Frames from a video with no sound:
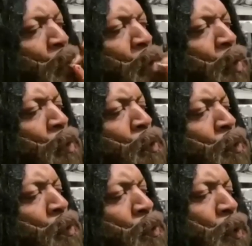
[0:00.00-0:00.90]
report,
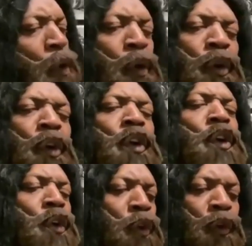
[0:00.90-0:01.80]
the
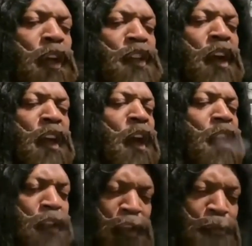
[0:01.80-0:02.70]
42-year-old
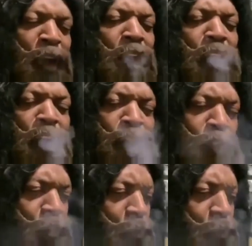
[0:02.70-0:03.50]
given name is